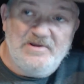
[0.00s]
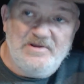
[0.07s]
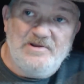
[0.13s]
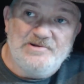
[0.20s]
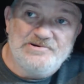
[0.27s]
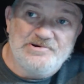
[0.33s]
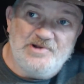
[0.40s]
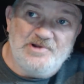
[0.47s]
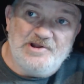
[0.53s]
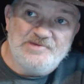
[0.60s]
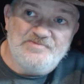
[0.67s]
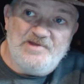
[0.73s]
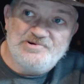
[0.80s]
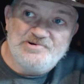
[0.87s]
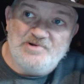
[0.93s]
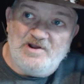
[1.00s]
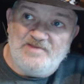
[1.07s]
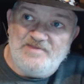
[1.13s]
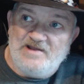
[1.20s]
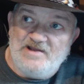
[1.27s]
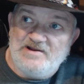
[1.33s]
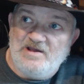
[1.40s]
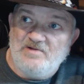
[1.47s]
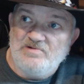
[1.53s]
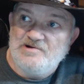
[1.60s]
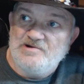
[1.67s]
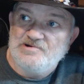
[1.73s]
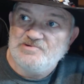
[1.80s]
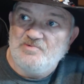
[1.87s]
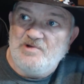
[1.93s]
So trust me, I tried that outlet
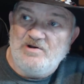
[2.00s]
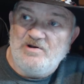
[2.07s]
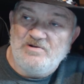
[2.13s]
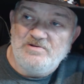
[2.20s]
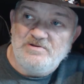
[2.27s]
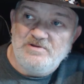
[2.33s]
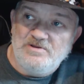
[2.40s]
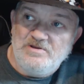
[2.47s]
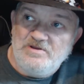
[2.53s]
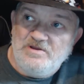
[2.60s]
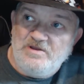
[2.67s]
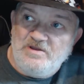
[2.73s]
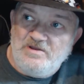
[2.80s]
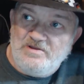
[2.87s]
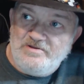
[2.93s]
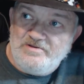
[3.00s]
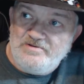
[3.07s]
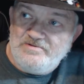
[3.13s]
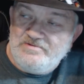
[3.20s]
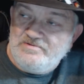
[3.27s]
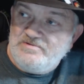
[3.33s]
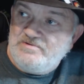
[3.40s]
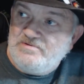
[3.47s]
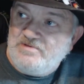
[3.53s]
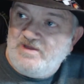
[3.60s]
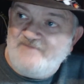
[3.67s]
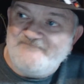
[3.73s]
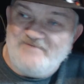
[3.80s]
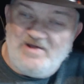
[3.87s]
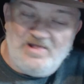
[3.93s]
as well. I
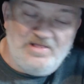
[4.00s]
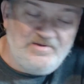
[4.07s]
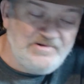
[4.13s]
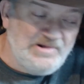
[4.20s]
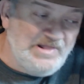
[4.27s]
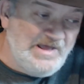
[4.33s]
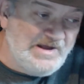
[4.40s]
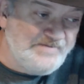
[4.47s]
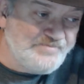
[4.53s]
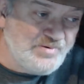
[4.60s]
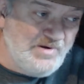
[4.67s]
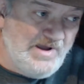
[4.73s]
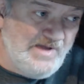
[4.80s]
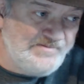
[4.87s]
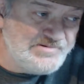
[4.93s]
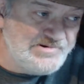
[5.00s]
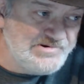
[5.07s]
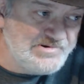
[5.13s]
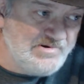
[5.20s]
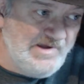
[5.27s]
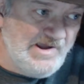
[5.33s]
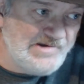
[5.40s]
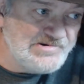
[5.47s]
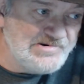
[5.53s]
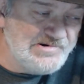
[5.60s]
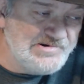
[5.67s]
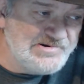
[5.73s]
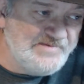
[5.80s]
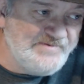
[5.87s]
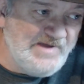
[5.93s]
followed a lot of prompts and directions
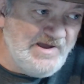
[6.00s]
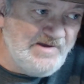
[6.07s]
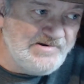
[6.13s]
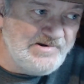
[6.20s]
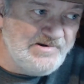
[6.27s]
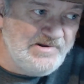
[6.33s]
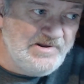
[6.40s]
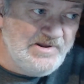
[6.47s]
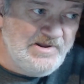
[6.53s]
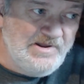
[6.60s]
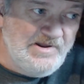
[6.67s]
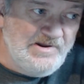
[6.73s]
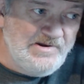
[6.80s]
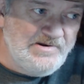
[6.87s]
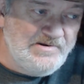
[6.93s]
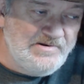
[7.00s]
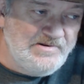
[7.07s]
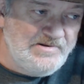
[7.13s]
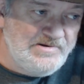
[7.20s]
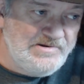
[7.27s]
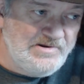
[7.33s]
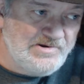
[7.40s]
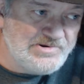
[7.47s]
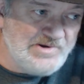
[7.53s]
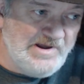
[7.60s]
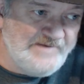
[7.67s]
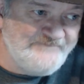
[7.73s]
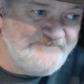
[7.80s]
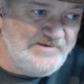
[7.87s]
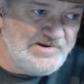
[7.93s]
of how to, try to
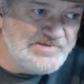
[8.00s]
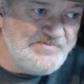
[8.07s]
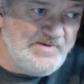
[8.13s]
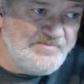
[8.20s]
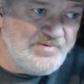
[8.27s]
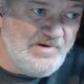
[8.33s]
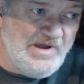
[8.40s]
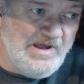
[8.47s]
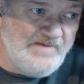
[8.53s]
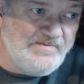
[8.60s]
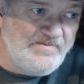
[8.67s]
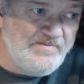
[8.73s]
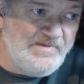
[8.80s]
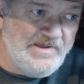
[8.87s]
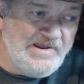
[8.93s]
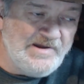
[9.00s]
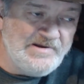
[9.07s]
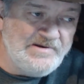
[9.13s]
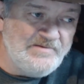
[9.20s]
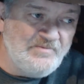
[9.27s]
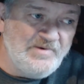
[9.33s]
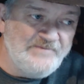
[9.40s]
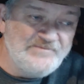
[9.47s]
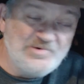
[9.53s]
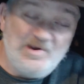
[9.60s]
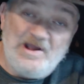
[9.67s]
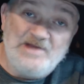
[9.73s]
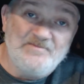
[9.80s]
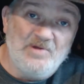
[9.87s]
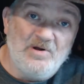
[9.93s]
fix my problem, and we've tried
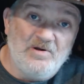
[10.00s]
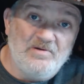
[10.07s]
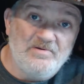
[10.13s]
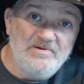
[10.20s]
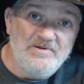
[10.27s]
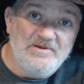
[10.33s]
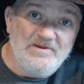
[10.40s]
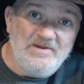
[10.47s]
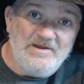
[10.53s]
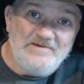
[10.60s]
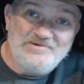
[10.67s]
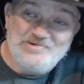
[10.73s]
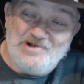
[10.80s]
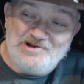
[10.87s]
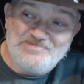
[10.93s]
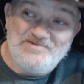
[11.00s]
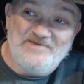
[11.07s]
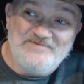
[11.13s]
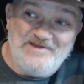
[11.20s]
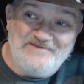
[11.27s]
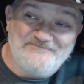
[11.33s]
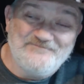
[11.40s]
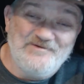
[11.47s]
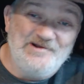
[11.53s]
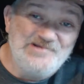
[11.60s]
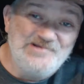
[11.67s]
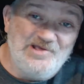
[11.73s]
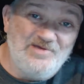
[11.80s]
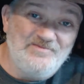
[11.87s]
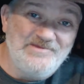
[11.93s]
them all. Trust me, I've had friends
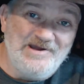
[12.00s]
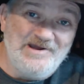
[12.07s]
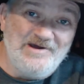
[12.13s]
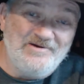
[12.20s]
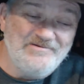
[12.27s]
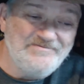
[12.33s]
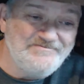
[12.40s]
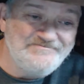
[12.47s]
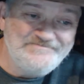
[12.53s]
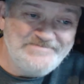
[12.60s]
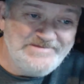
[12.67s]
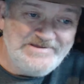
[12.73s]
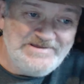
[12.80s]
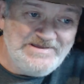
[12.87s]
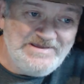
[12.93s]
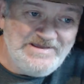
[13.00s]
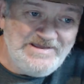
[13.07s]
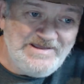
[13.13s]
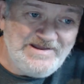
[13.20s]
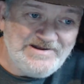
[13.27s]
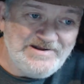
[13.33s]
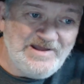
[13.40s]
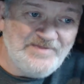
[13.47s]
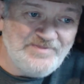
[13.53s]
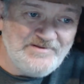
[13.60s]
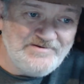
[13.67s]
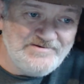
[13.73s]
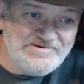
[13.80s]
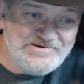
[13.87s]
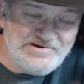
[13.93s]
help me out, and nothing
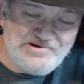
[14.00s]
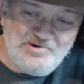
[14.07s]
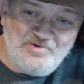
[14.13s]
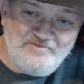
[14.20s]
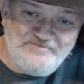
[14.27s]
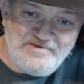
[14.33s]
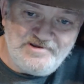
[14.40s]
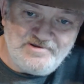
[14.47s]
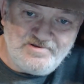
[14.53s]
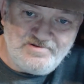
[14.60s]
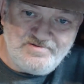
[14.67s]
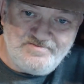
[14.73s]
to no avail.